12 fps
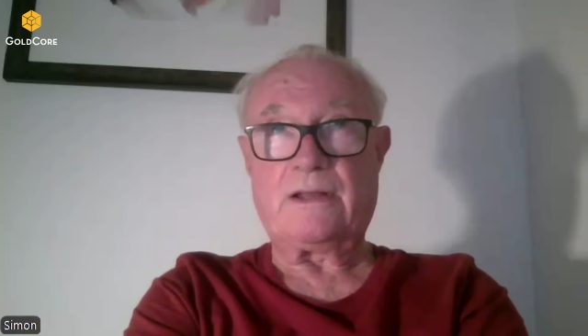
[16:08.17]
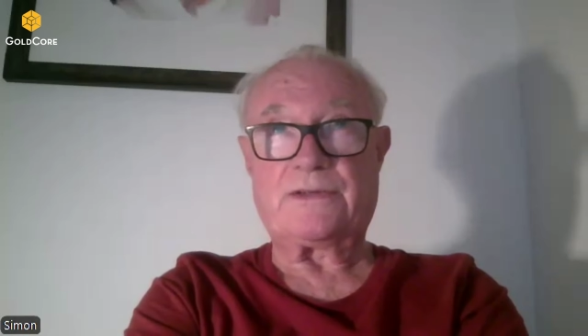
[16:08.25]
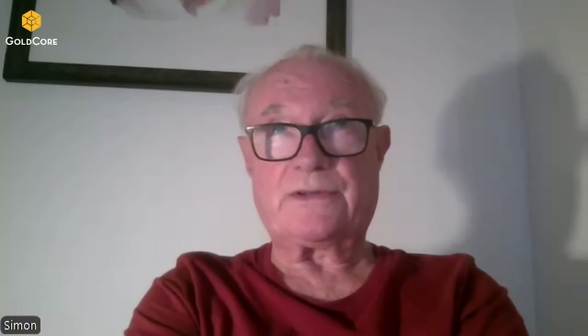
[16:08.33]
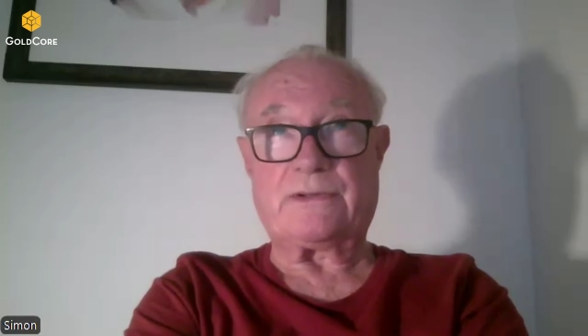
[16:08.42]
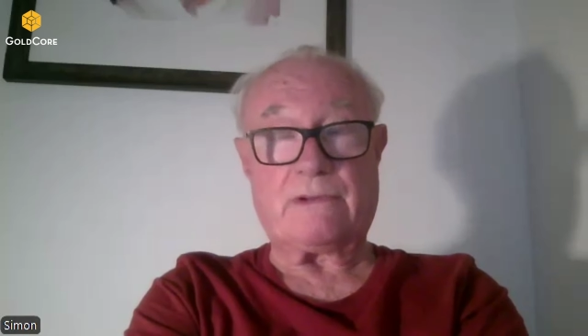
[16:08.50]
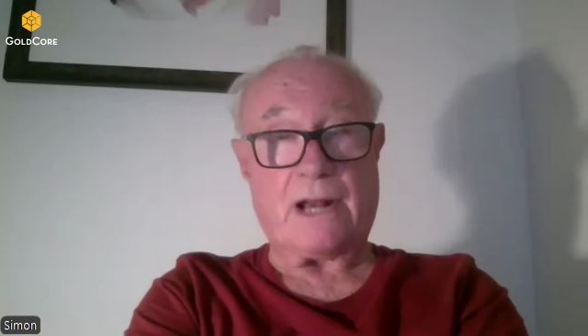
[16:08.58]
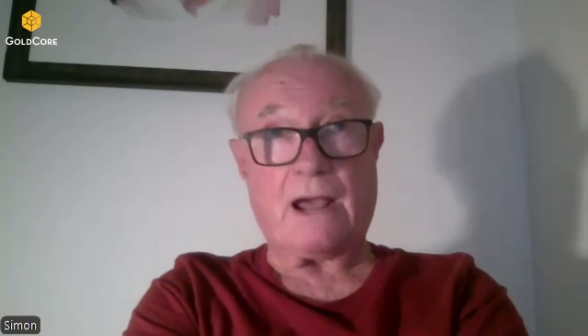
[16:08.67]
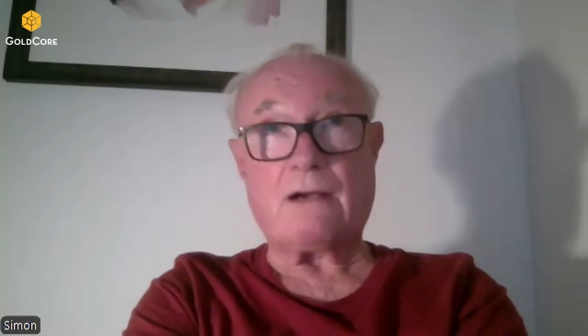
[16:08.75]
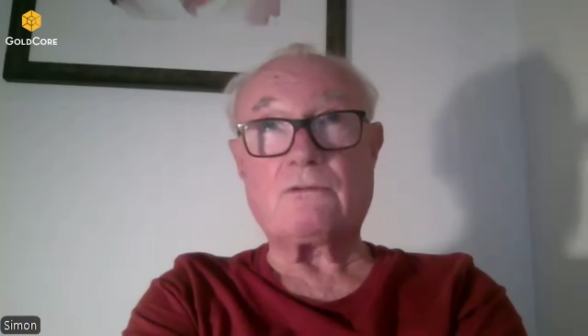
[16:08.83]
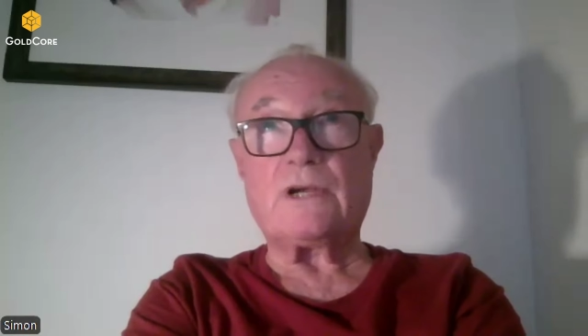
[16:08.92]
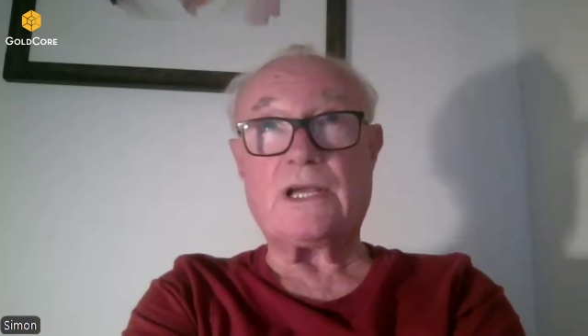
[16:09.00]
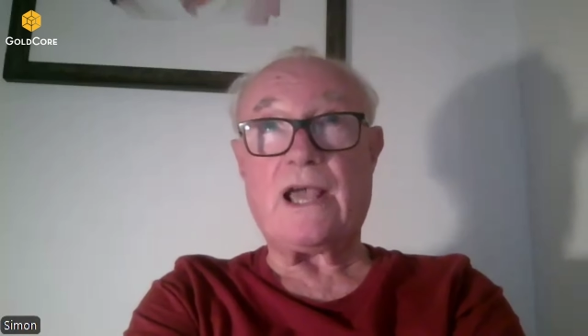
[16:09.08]
So
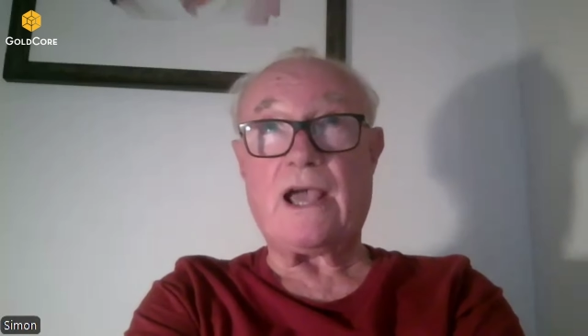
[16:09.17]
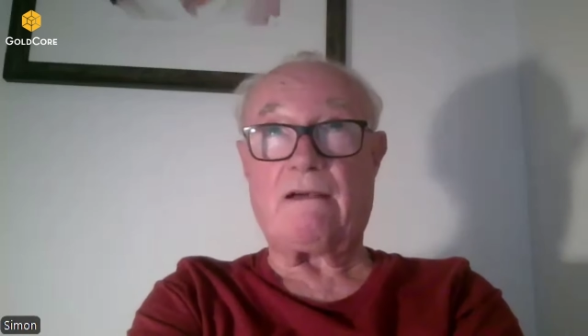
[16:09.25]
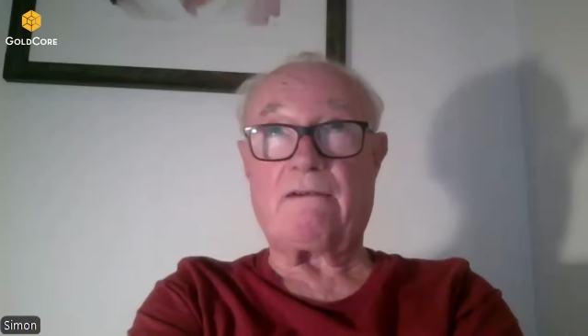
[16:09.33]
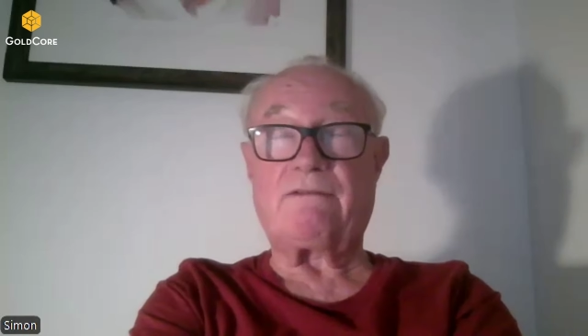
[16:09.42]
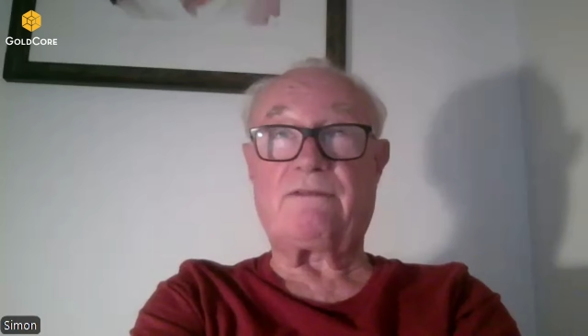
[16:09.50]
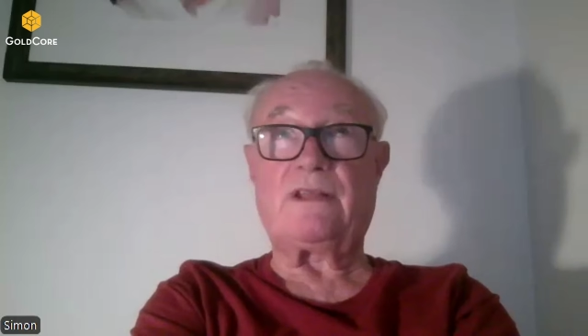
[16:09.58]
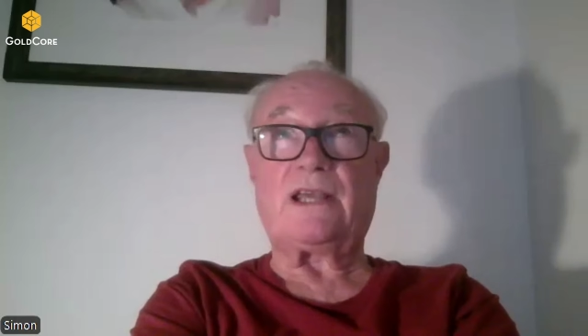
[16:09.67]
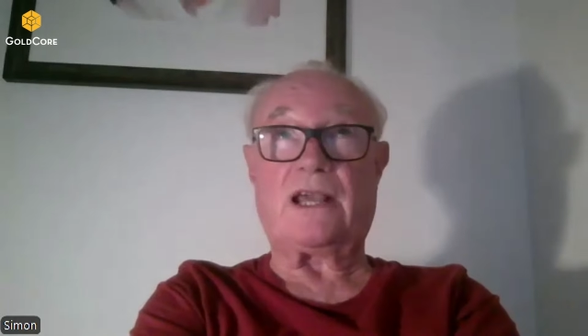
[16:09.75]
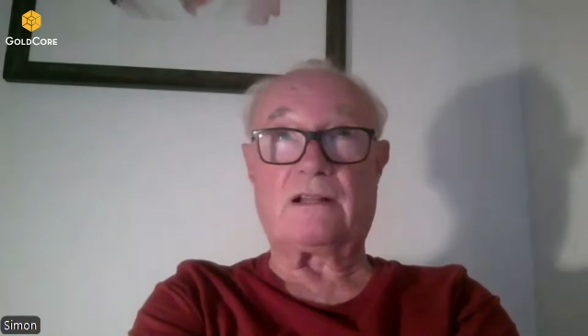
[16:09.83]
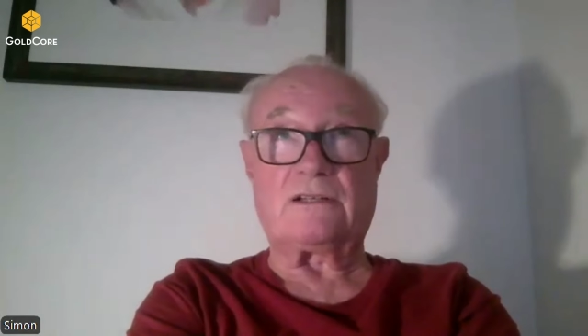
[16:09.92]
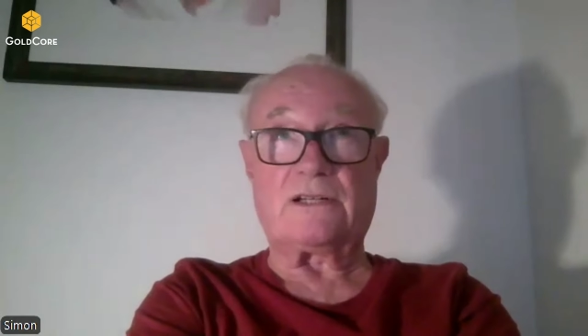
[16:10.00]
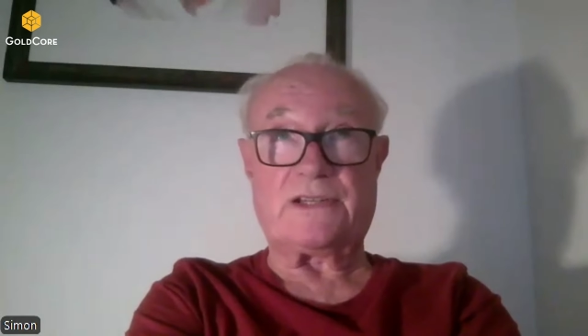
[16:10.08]
now we have the
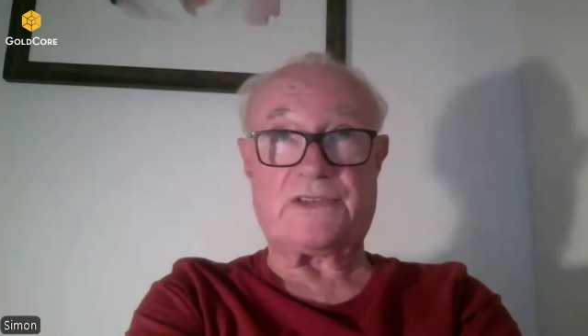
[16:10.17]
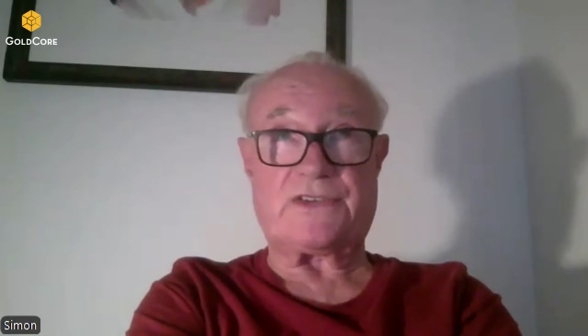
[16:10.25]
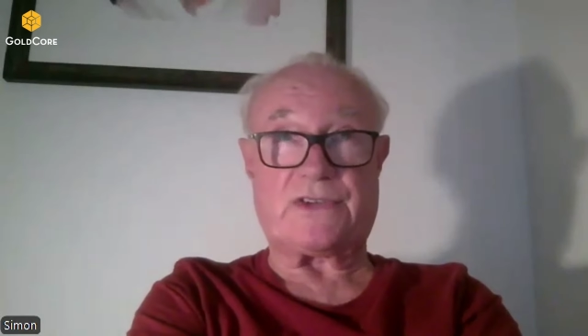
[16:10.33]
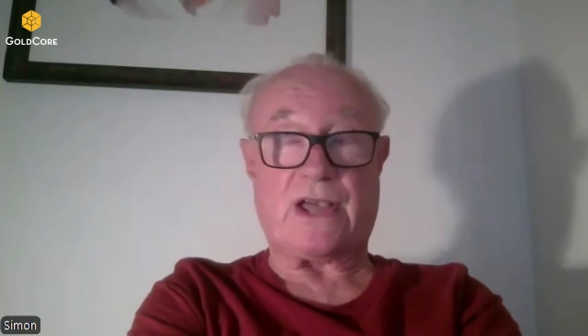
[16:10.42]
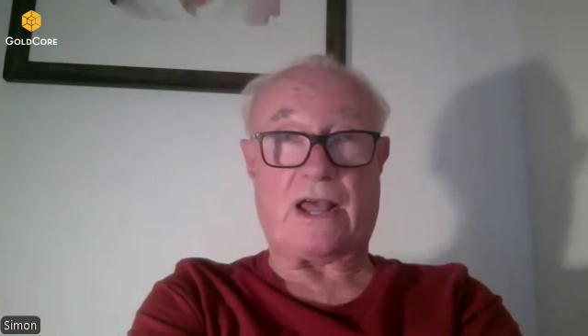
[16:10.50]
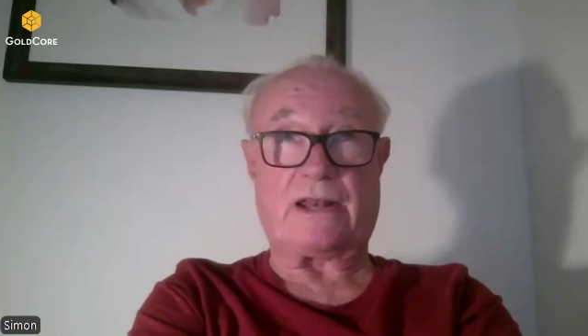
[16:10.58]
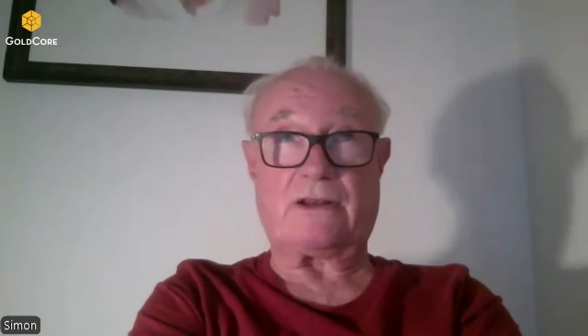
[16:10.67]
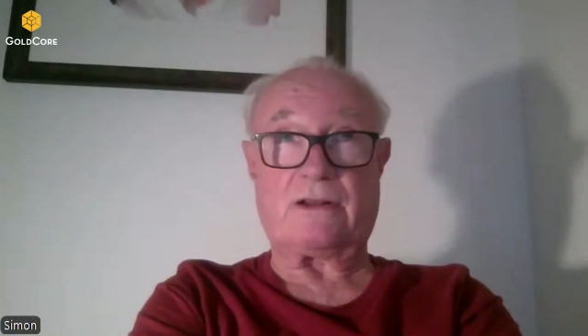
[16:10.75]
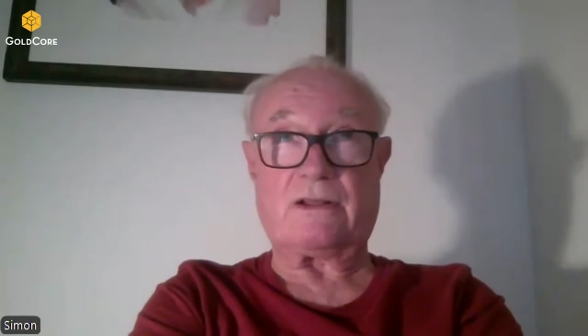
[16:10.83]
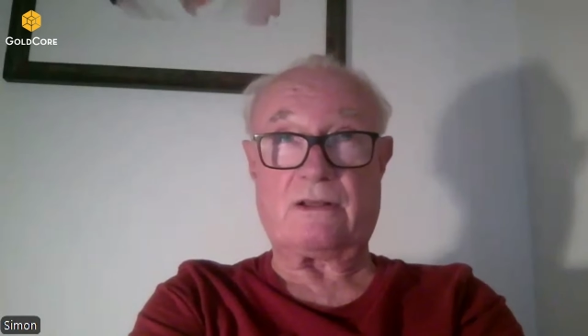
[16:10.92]
eldest son